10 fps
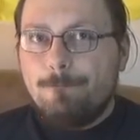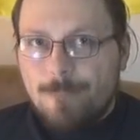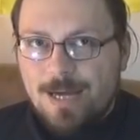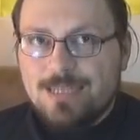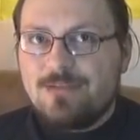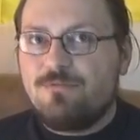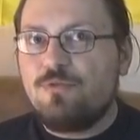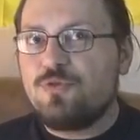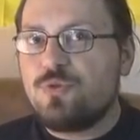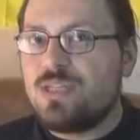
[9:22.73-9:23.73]
But
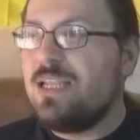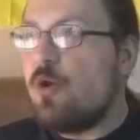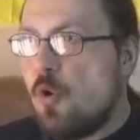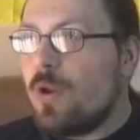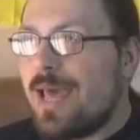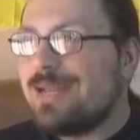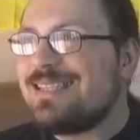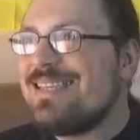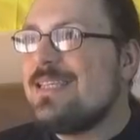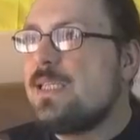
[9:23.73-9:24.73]
unfortunately, all
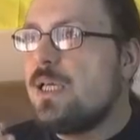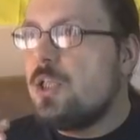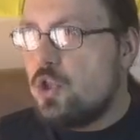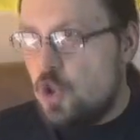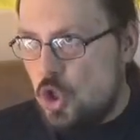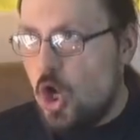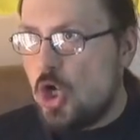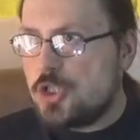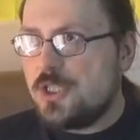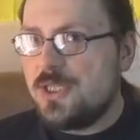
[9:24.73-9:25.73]
else is
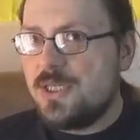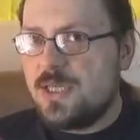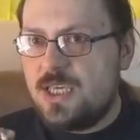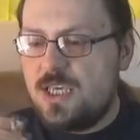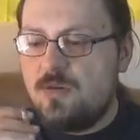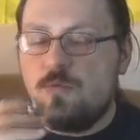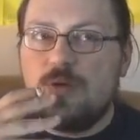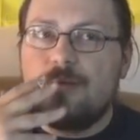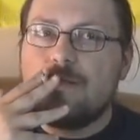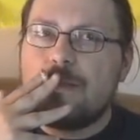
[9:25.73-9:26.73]
not
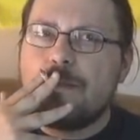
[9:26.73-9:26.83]
equal.